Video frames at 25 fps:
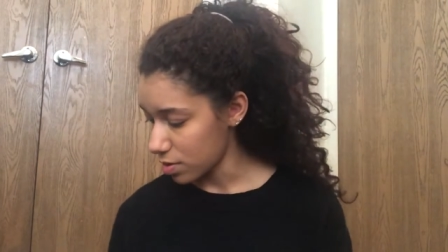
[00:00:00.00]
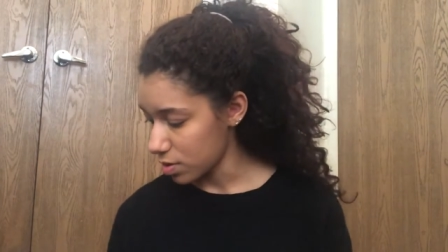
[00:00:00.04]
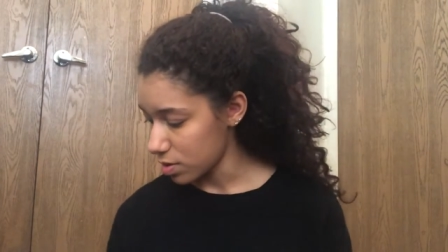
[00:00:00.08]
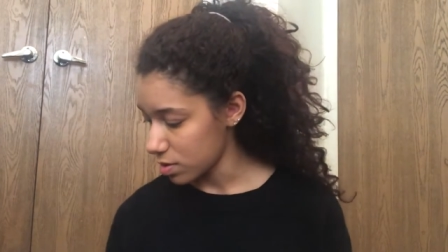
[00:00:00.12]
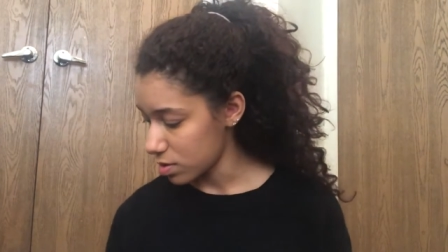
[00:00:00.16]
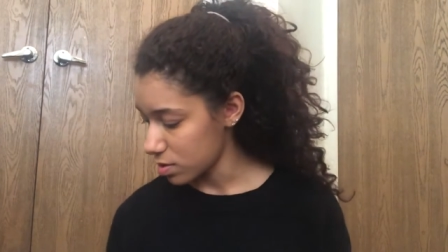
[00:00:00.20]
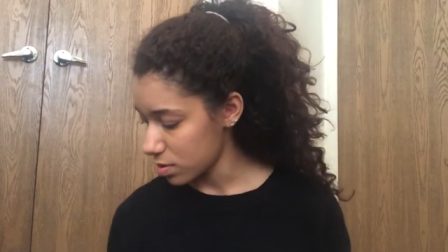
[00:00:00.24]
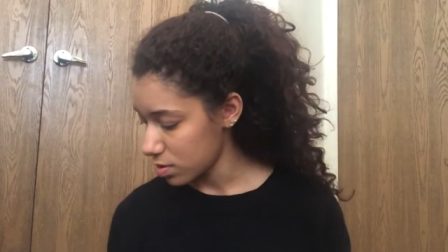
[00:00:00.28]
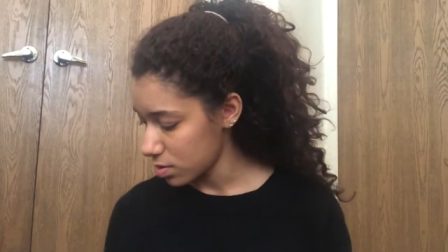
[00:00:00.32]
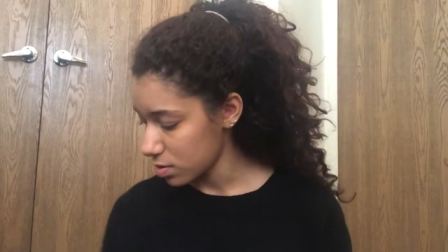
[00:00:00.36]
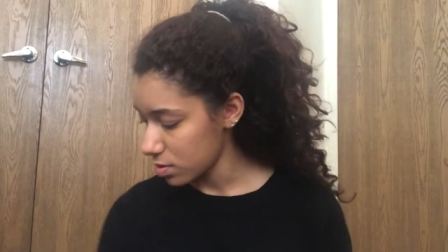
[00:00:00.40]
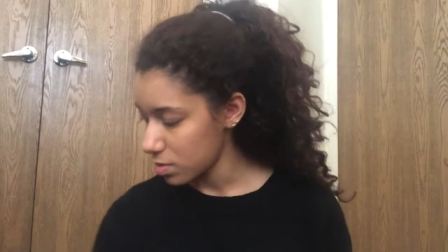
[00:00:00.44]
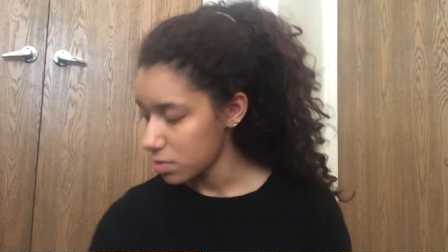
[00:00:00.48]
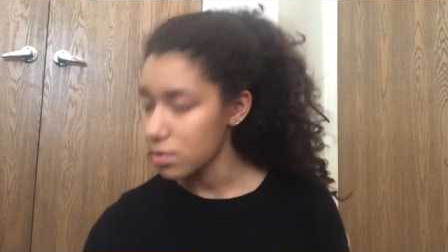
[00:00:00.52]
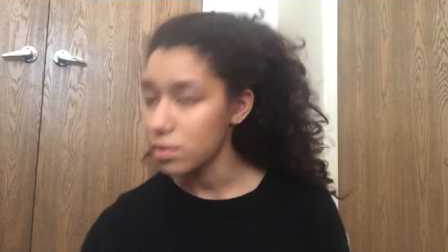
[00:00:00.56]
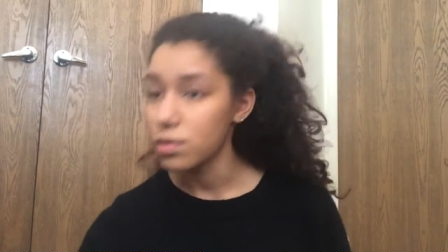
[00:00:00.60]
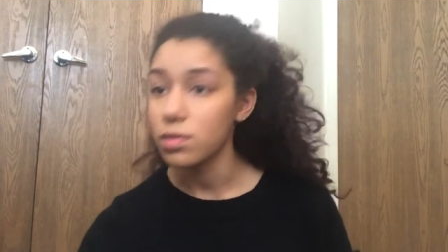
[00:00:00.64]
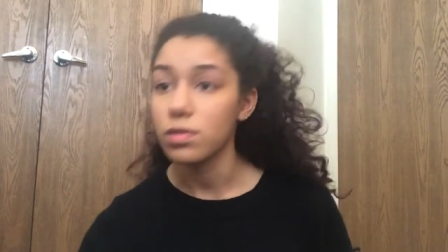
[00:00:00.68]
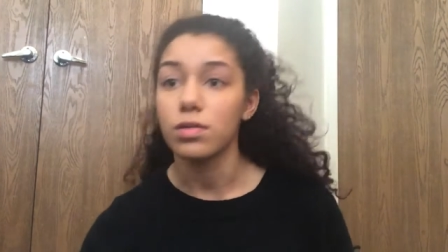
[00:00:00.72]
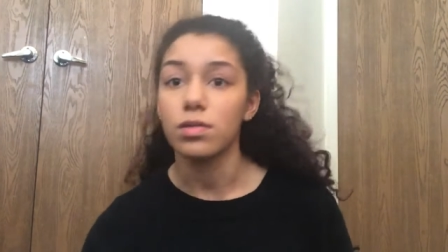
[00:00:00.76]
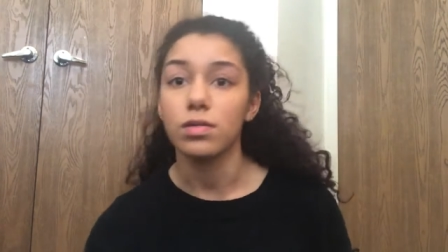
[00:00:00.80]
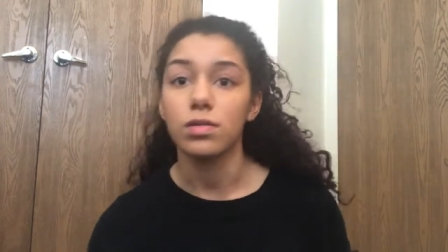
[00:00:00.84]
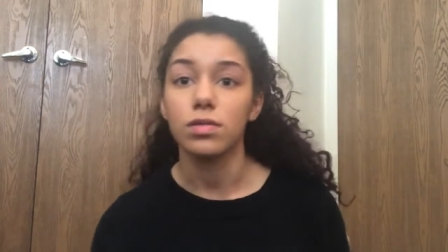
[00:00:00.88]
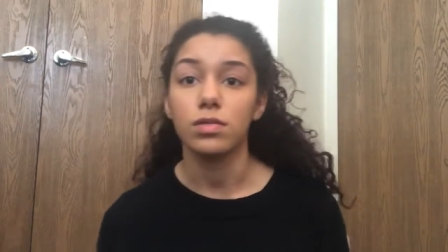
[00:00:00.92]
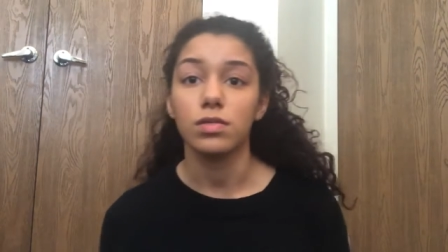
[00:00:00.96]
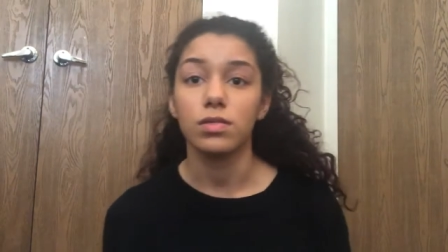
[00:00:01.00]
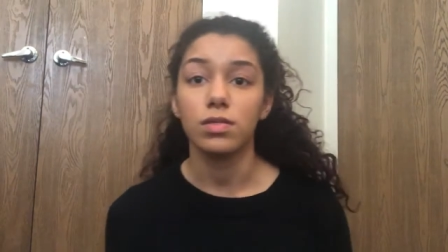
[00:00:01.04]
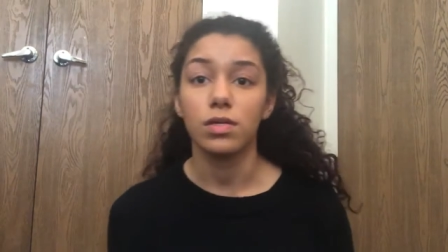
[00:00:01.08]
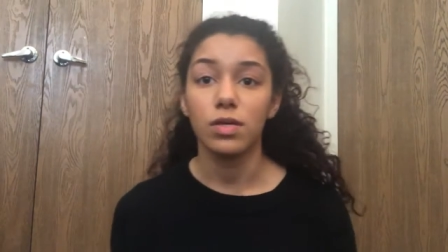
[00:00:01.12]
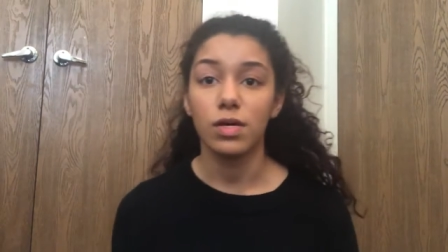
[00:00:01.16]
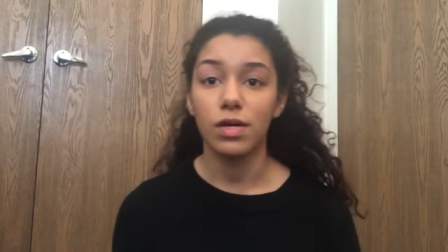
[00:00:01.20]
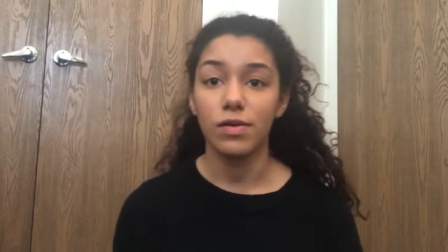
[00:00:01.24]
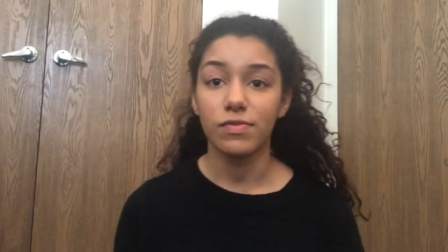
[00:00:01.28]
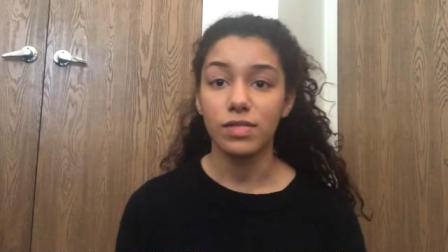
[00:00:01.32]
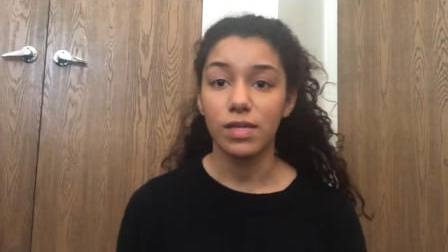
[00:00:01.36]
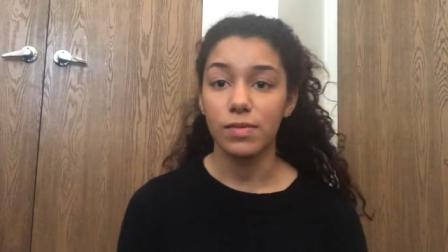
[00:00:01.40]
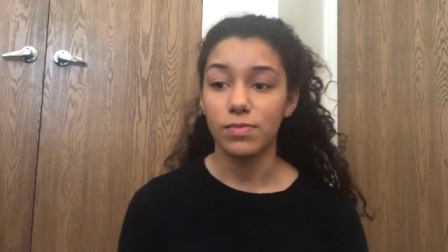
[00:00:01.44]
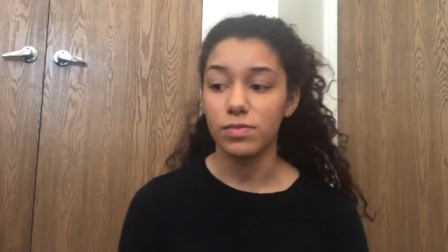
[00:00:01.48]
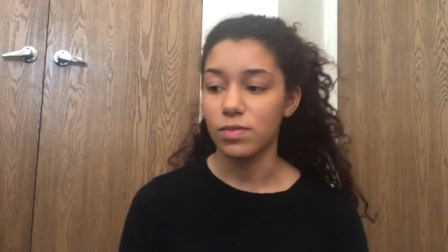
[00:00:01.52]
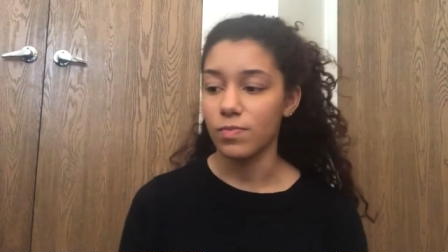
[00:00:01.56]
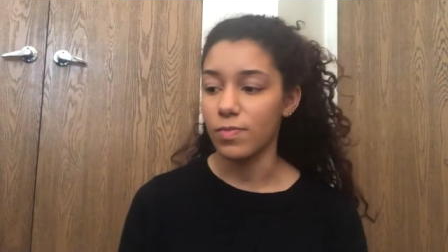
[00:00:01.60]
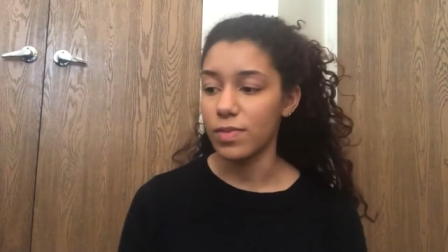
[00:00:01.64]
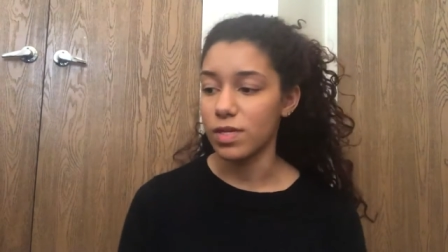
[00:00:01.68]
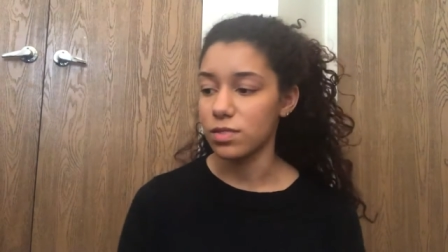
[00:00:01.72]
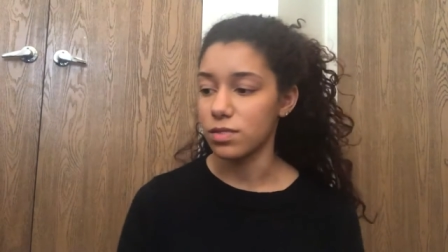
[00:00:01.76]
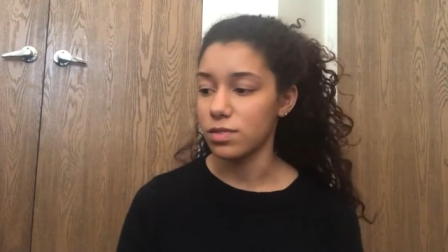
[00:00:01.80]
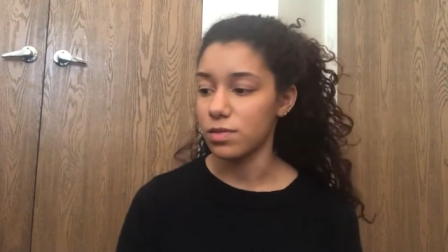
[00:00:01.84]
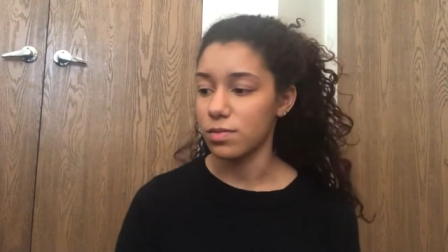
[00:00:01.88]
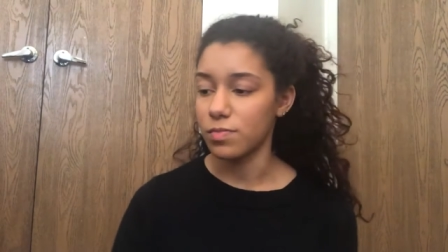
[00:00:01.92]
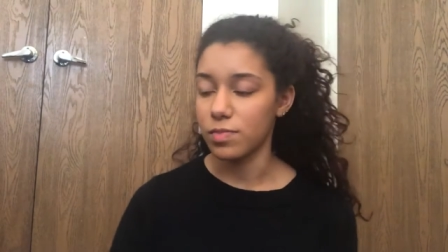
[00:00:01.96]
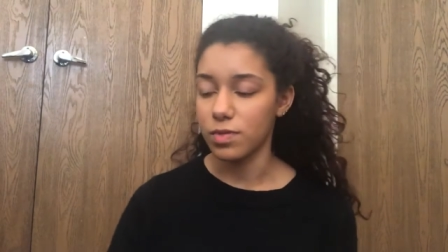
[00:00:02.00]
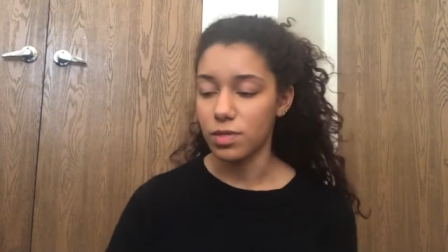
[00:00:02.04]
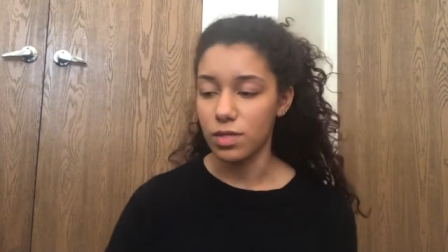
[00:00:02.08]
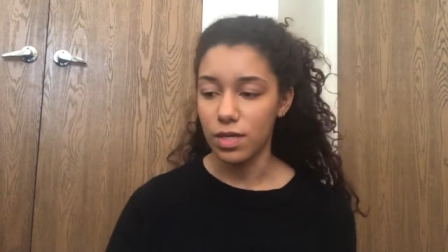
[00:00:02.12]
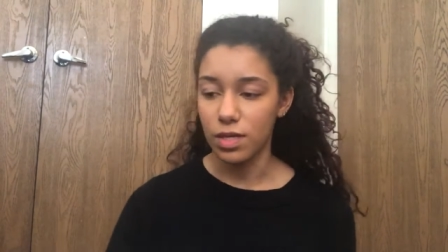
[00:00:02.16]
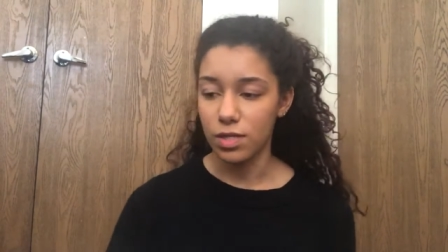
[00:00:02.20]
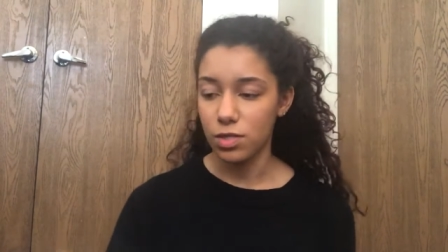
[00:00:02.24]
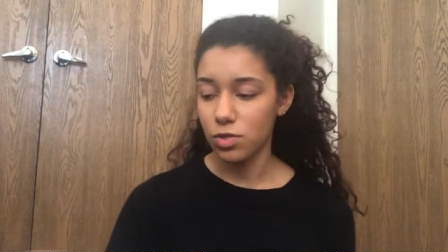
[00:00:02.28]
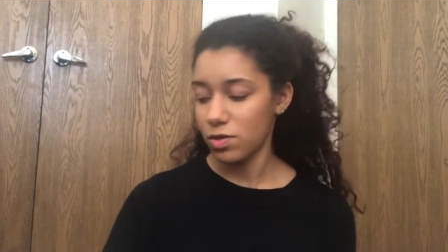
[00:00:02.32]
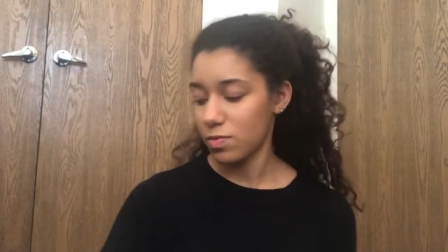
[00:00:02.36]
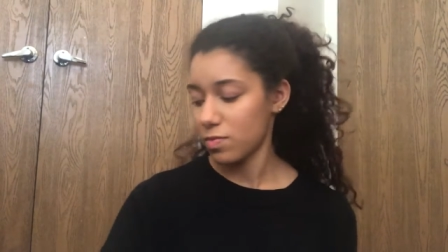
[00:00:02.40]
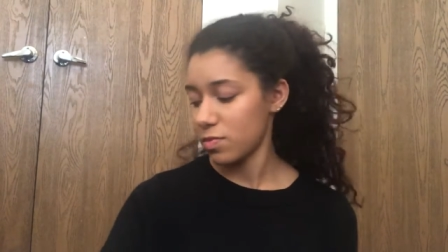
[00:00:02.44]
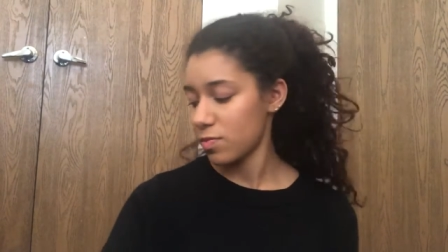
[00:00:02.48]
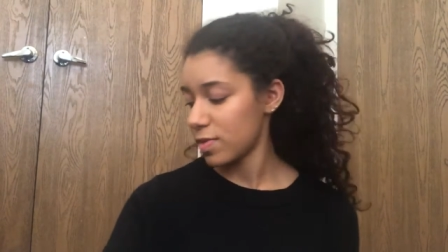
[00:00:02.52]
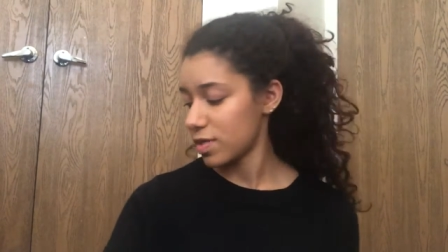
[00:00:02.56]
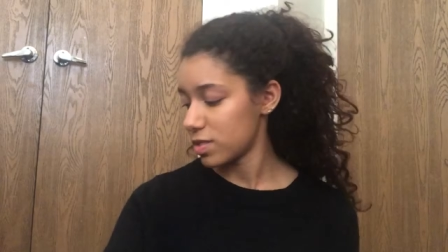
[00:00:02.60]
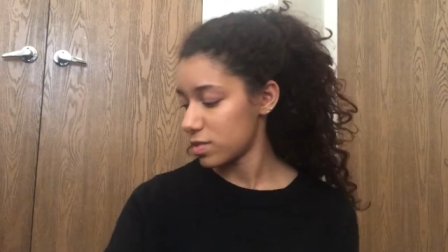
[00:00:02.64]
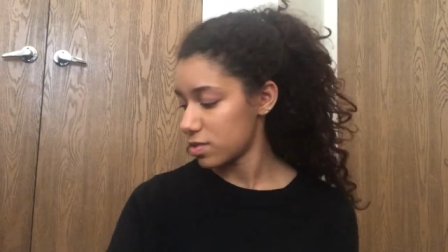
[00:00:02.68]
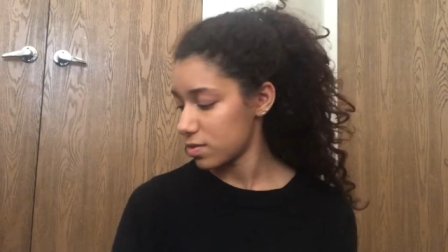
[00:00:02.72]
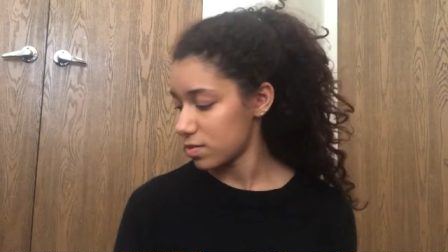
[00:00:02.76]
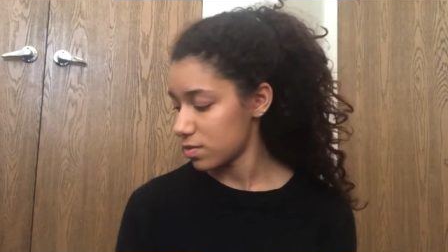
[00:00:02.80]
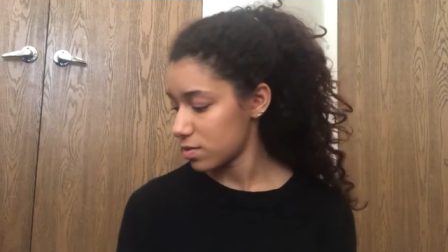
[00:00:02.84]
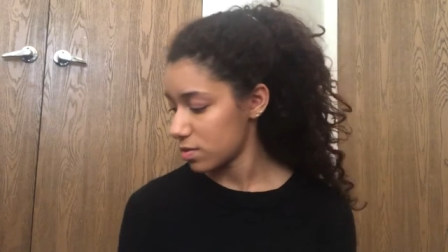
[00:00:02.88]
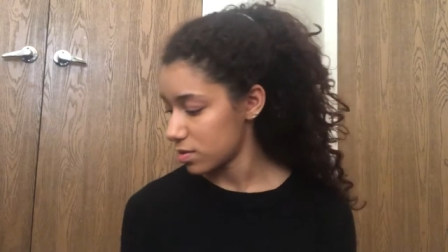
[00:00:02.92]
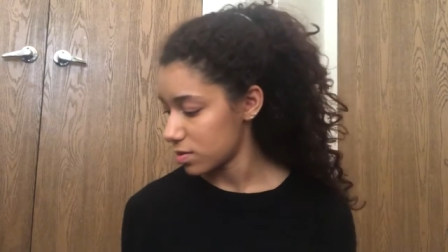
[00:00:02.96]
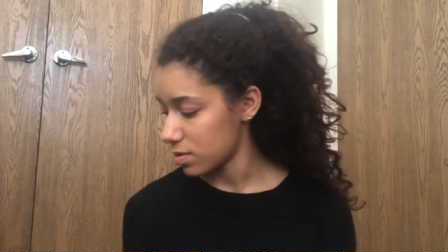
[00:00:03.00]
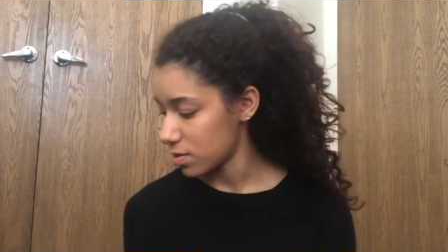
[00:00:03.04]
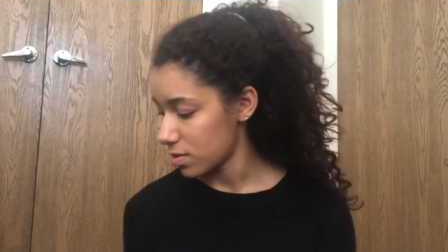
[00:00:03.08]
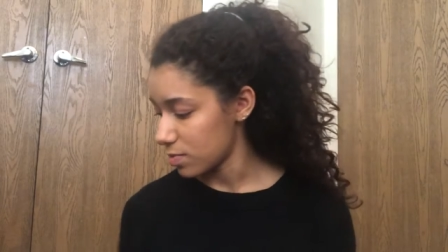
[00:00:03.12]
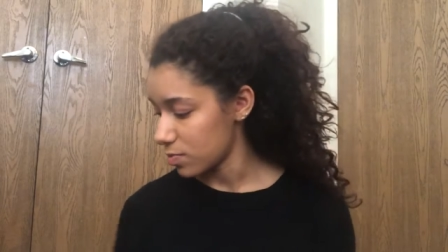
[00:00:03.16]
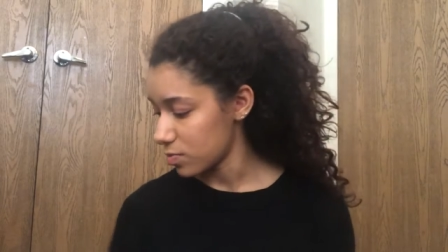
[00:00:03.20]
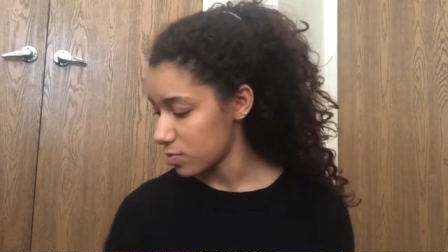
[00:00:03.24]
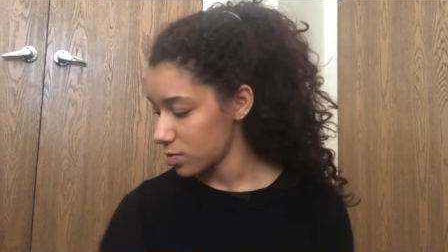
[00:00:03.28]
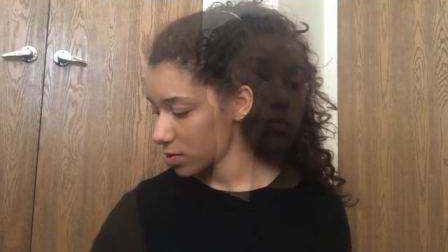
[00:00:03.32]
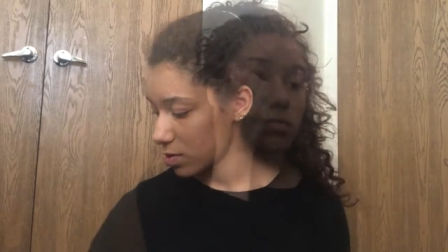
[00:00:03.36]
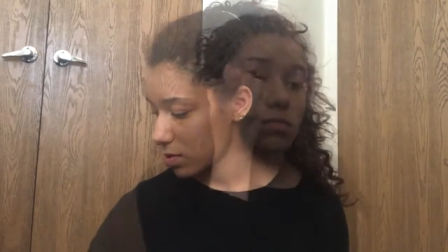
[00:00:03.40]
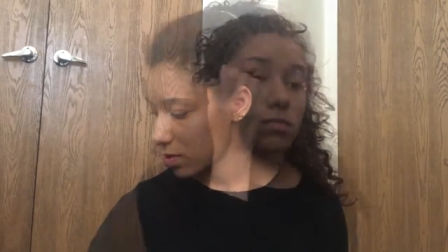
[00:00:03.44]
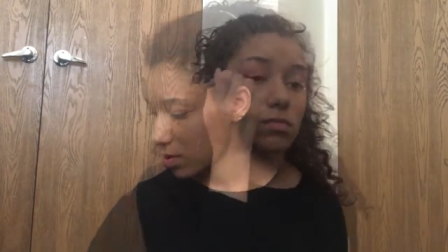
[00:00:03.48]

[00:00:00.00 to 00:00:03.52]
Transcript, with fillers: crazy because I don't have time to mess up and yeah, I know I'm gonna mess up this up.